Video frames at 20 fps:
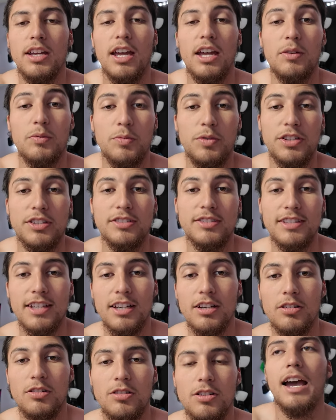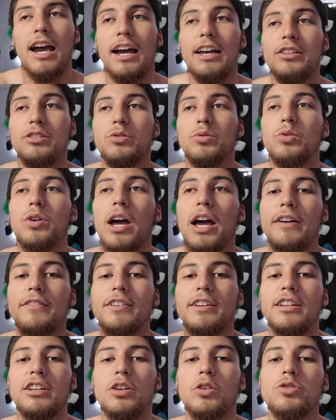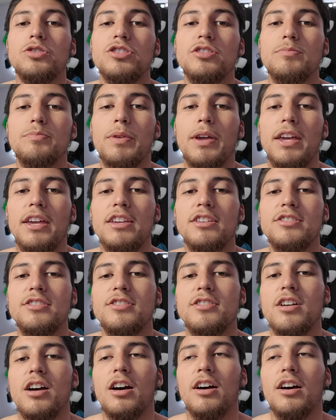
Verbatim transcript: and resell. I do have a Notion page